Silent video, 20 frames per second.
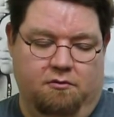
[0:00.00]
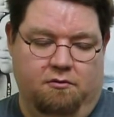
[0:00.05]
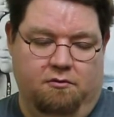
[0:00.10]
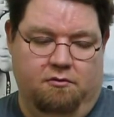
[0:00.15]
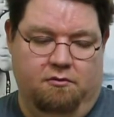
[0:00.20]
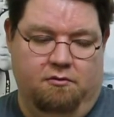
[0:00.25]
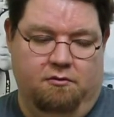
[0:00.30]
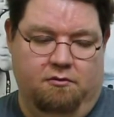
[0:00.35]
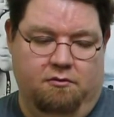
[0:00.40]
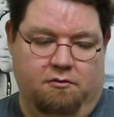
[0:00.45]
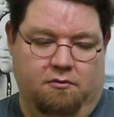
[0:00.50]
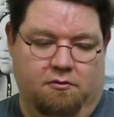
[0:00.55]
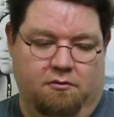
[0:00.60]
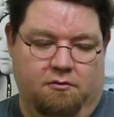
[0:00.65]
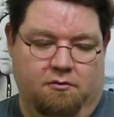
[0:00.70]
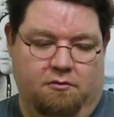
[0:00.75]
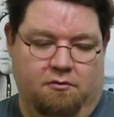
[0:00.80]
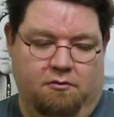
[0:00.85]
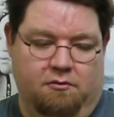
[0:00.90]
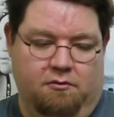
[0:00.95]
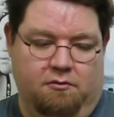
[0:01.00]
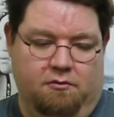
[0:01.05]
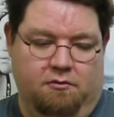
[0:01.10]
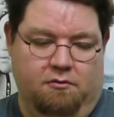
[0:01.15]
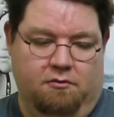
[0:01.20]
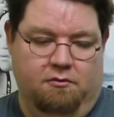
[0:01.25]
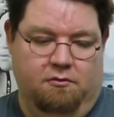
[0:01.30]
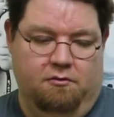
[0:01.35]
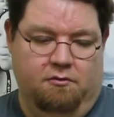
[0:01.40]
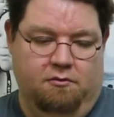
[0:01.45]

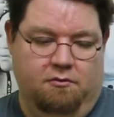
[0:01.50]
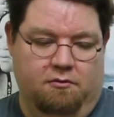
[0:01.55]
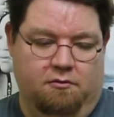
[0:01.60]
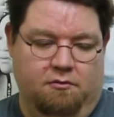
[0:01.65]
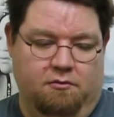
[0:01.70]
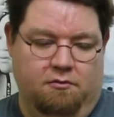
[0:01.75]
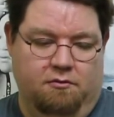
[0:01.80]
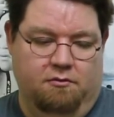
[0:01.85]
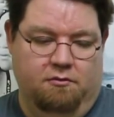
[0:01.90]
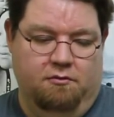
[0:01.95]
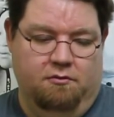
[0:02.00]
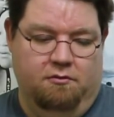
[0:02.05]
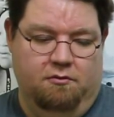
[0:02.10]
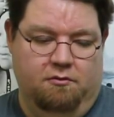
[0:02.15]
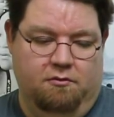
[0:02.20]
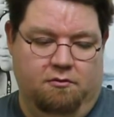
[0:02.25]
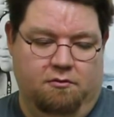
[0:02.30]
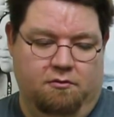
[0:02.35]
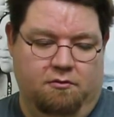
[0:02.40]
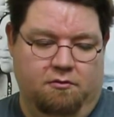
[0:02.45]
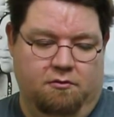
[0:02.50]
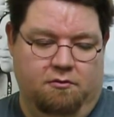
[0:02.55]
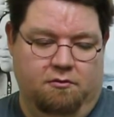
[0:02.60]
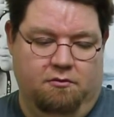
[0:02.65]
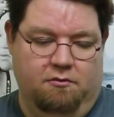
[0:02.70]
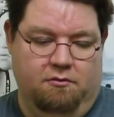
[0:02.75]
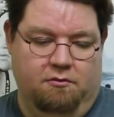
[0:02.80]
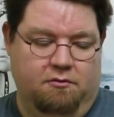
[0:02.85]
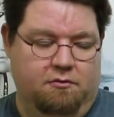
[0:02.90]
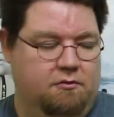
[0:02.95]

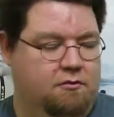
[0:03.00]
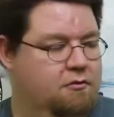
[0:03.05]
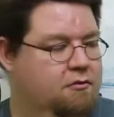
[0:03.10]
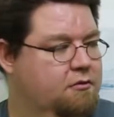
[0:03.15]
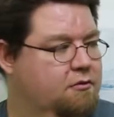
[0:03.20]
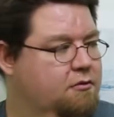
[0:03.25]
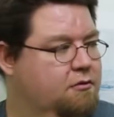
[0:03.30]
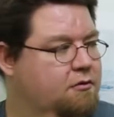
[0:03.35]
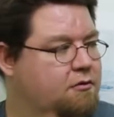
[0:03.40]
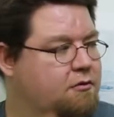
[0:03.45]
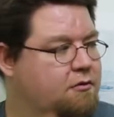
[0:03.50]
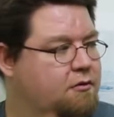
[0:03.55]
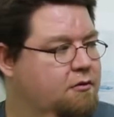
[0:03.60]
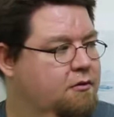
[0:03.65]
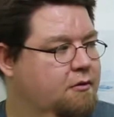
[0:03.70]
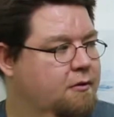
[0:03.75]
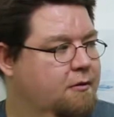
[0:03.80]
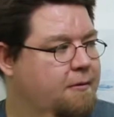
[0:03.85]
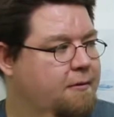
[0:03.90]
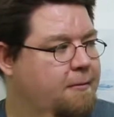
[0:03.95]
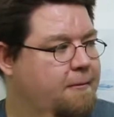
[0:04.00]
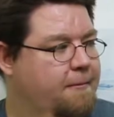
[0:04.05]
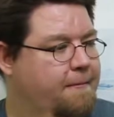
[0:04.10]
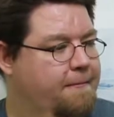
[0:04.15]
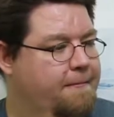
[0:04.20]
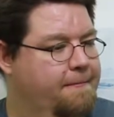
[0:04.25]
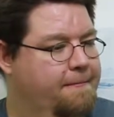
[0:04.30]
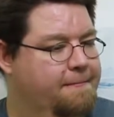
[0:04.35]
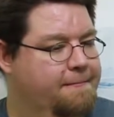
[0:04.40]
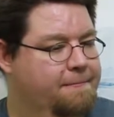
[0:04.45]

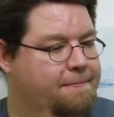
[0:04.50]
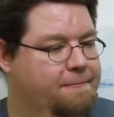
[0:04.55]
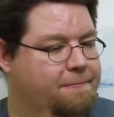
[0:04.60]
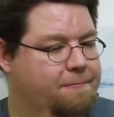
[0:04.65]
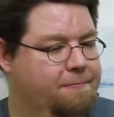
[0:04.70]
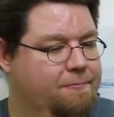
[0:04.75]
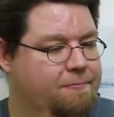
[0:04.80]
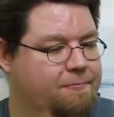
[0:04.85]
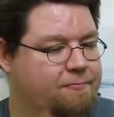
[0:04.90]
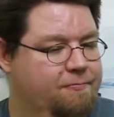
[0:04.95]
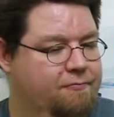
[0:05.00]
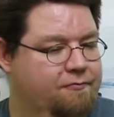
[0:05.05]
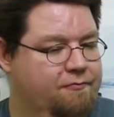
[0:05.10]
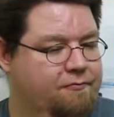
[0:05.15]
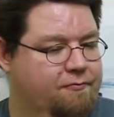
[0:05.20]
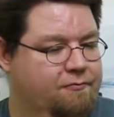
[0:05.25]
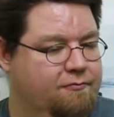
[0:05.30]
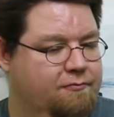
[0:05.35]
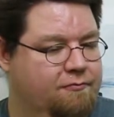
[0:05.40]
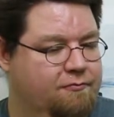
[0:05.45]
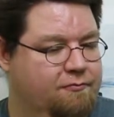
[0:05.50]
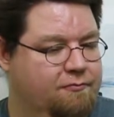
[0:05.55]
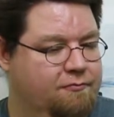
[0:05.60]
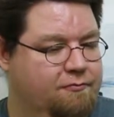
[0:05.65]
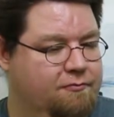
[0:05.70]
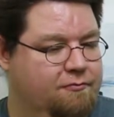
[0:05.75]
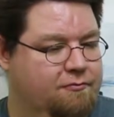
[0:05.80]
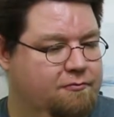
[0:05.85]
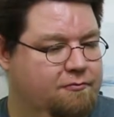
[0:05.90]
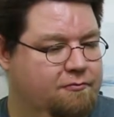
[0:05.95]

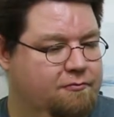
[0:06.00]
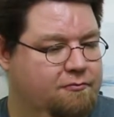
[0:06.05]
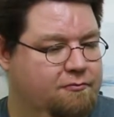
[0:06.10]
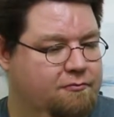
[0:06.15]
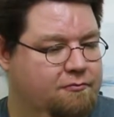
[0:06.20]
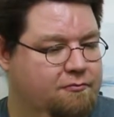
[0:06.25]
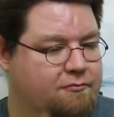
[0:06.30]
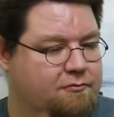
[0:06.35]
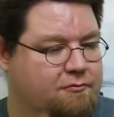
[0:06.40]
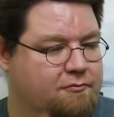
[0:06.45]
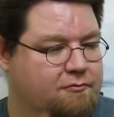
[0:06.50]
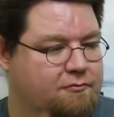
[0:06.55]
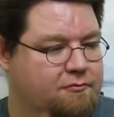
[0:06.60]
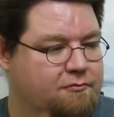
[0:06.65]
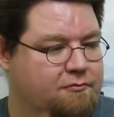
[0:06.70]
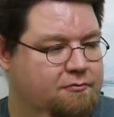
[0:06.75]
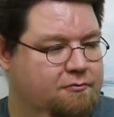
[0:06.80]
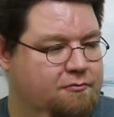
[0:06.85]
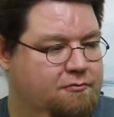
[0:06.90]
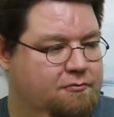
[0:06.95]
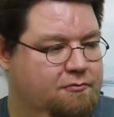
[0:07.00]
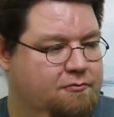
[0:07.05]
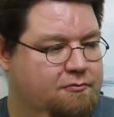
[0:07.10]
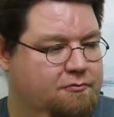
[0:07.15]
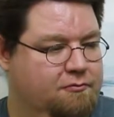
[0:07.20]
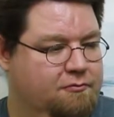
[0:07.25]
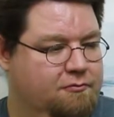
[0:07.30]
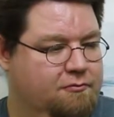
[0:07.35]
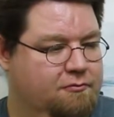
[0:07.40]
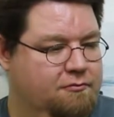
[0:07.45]

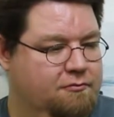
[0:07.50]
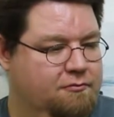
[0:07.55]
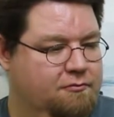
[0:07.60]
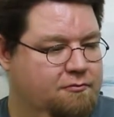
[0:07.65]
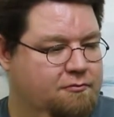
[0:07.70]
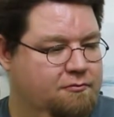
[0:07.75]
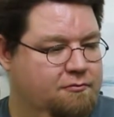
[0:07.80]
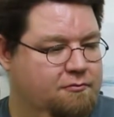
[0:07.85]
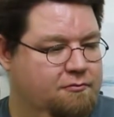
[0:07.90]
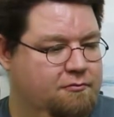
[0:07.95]
No words are spoken by the person on screen.